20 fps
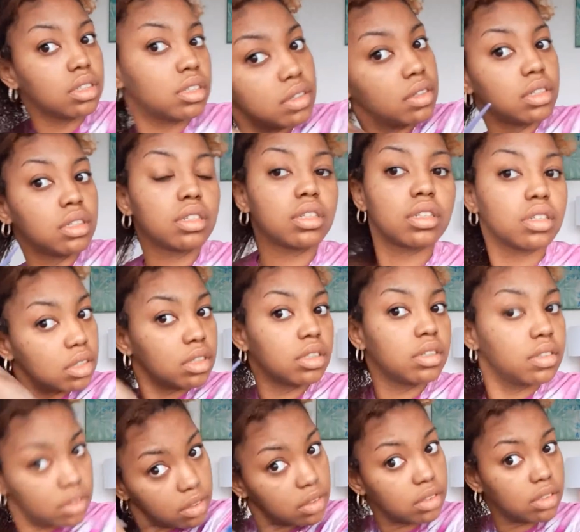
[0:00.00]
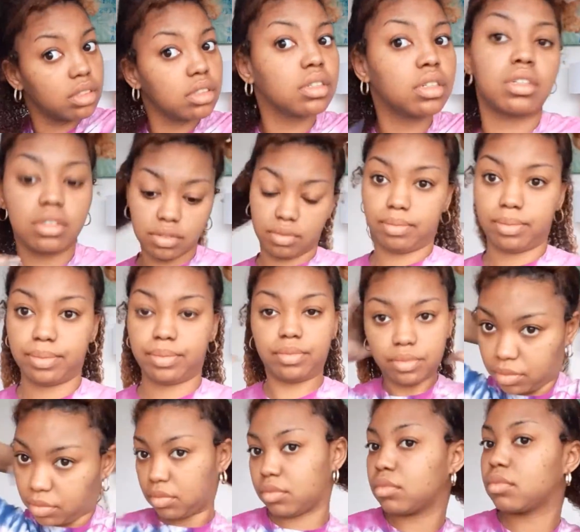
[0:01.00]
Fun fact, I've actually been
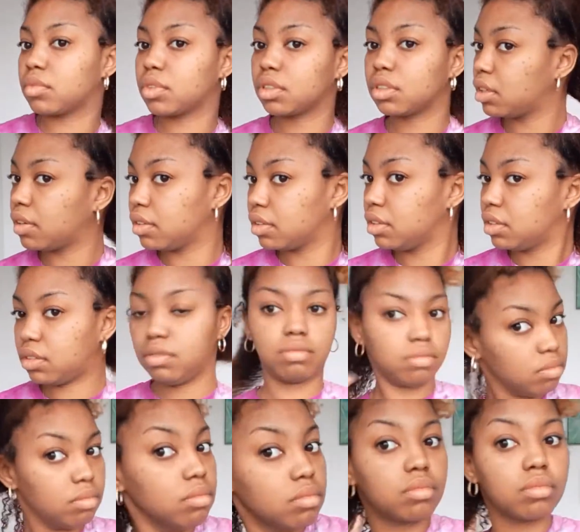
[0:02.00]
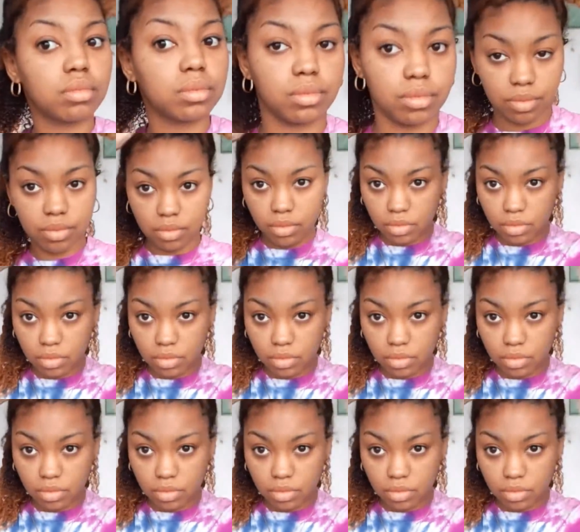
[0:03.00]
blonde since my senior year of high